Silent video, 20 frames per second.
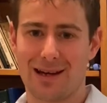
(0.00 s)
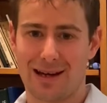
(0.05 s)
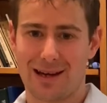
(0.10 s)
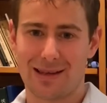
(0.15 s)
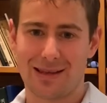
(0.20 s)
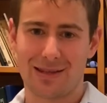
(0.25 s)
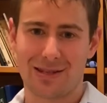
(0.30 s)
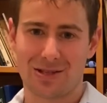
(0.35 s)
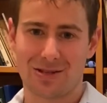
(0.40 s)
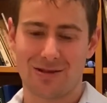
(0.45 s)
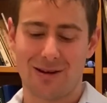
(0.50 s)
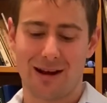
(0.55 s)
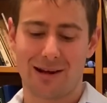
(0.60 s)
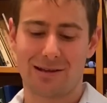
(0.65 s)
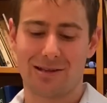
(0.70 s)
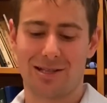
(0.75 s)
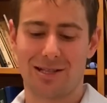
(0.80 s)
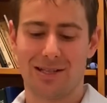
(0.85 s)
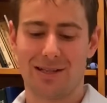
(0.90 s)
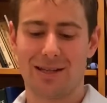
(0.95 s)
this
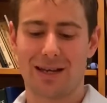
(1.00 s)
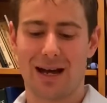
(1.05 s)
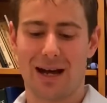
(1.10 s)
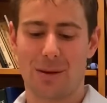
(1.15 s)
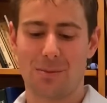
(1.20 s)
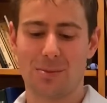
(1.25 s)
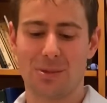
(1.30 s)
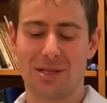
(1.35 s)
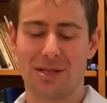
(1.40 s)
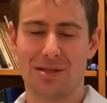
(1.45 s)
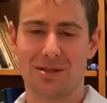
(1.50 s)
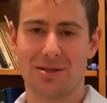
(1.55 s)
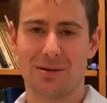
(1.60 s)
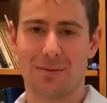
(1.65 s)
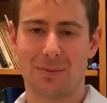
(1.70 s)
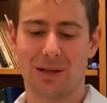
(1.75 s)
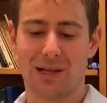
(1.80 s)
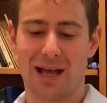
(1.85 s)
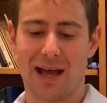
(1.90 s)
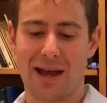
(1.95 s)
strategy comes into
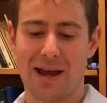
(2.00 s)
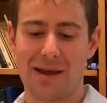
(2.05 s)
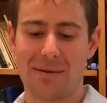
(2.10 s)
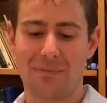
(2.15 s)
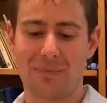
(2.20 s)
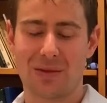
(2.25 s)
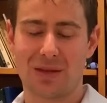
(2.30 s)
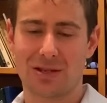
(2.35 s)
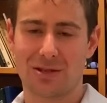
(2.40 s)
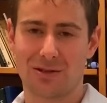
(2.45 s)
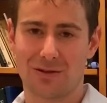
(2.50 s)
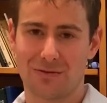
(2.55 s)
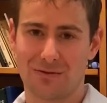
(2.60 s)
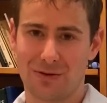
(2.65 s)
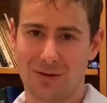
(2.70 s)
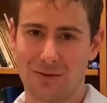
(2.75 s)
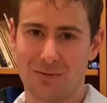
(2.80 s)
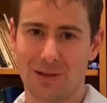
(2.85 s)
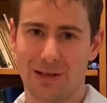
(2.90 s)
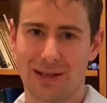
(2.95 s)
play. So if
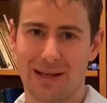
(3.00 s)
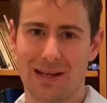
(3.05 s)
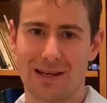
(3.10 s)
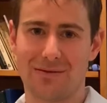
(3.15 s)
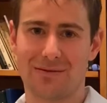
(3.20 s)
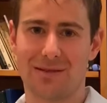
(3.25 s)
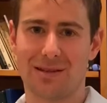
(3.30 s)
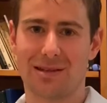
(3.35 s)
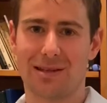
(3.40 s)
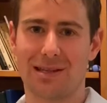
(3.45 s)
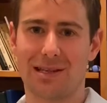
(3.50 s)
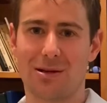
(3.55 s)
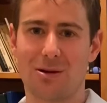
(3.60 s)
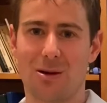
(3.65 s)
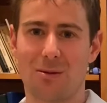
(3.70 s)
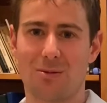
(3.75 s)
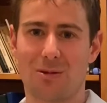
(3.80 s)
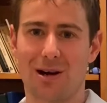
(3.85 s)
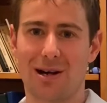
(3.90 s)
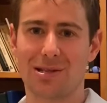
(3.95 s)
you believe that the
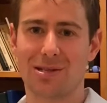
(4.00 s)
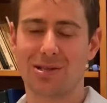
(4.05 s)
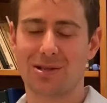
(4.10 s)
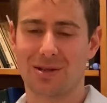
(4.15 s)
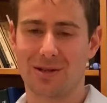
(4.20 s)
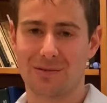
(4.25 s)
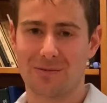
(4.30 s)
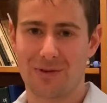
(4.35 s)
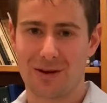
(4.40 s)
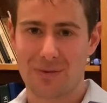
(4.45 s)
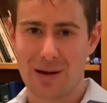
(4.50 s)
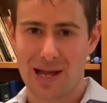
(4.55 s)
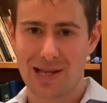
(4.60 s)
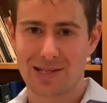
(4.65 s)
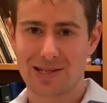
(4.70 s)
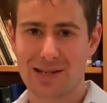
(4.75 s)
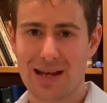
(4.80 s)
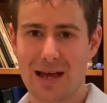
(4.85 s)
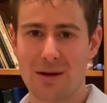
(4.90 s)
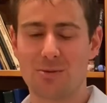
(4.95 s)
gold price is going to remain
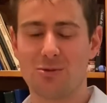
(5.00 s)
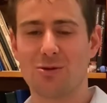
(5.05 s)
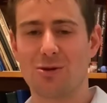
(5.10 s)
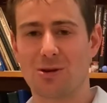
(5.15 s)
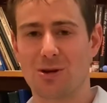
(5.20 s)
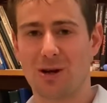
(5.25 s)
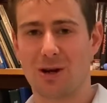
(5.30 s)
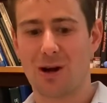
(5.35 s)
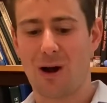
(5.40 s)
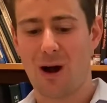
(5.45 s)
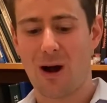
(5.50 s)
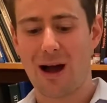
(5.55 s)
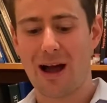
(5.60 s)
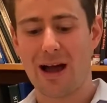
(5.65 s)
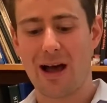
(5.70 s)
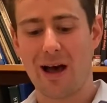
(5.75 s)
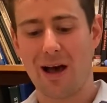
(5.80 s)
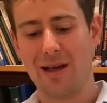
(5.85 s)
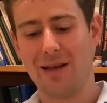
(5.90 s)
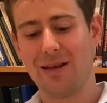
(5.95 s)
stable or go
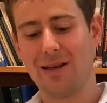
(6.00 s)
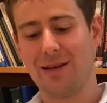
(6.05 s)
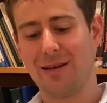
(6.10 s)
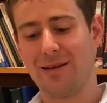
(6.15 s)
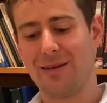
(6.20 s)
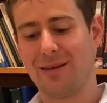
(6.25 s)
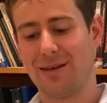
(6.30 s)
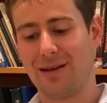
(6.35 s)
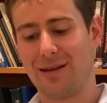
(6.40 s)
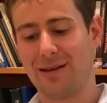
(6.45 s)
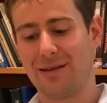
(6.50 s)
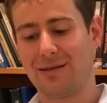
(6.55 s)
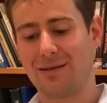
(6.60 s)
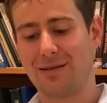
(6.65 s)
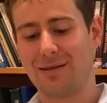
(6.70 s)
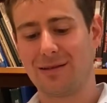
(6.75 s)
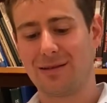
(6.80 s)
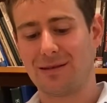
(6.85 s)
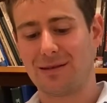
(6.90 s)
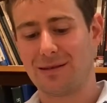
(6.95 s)
higher, then
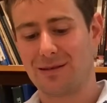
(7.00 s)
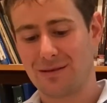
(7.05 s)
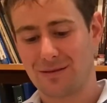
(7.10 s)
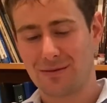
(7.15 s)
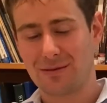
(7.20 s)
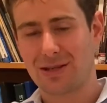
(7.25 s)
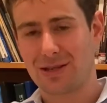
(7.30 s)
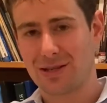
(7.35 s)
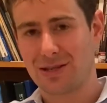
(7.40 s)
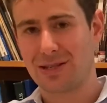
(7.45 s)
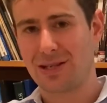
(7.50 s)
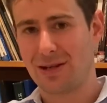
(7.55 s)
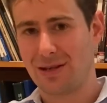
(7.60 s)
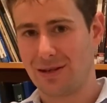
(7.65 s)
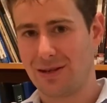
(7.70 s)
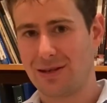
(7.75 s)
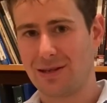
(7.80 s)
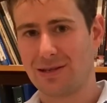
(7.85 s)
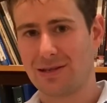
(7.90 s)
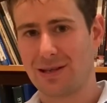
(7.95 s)
consider
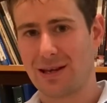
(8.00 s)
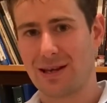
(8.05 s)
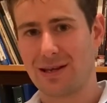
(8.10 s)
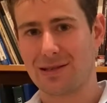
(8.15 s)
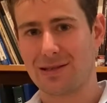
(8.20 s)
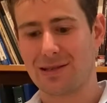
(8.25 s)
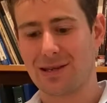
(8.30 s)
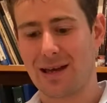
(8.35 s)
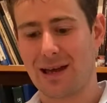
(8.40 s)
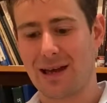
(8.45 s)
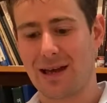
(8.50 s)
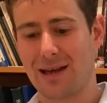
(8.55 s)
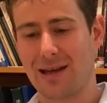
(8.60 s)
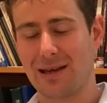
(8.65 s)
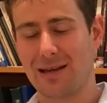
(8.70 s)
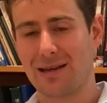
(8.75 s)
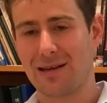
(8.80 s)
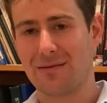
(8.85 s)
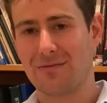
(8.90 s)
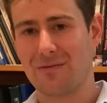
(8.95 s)
this as
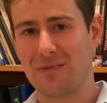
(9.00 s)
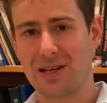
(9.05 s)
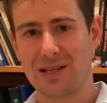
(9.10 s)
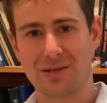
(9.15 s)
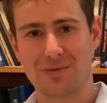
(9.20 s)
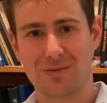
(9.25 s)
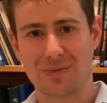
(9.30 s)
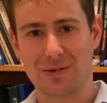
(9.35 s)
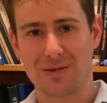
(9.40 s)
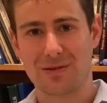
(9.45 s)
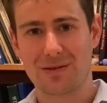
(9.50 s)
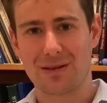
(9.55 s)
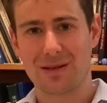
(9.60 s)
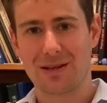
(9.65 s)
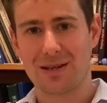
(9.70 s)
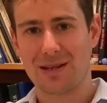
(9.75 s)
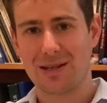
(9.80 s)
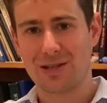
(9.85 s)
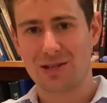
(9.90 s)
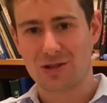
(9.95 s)
a investment
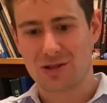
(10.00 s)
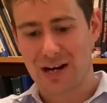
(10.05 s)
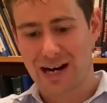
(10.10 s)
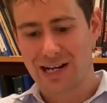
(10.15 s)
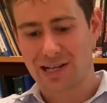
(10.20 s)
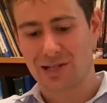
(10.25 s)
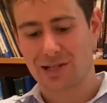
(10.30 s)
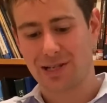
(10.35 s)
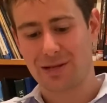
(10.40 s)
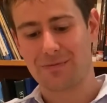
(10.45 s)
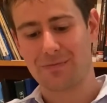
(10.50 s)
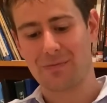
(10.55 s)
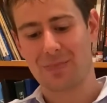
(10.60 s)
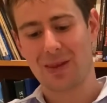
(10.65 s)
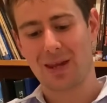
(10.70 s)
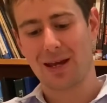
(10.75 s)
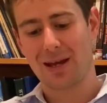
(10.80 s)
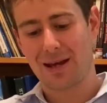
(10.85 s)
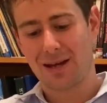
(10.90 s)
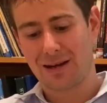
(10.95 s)
strategy.
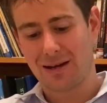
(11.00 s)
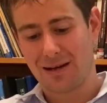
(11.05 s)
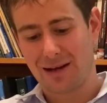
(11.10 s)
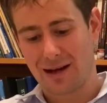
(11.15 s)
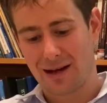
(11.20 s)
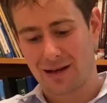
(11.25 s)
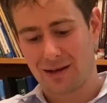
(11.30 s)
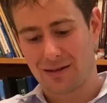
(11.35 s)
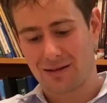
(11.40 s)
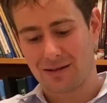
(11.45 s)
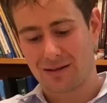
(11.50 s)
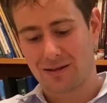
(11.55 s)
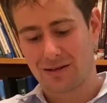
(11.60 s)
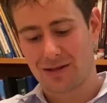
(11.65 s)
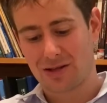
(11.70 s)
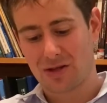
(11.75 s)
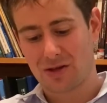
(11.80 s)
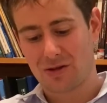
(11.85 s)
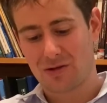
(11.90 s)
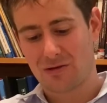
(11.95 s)
Now,
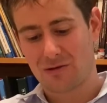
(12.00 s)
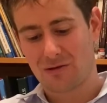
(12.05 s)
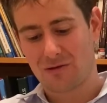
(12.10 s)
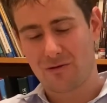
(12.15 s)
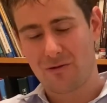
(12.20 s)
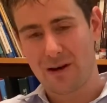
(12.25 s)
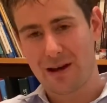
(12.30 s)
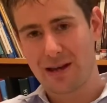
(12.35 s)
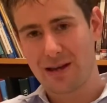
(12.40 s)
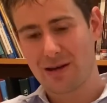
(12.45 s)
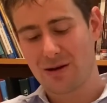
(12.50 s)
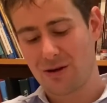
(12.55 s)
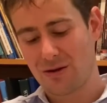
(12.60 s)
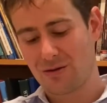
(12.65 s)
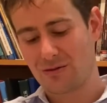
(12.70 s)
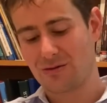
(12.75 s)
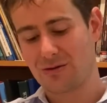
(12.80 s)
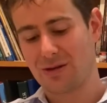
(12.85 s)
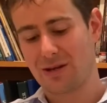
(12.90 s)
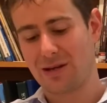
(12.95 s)
there's 3
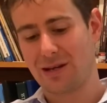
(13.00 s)
gold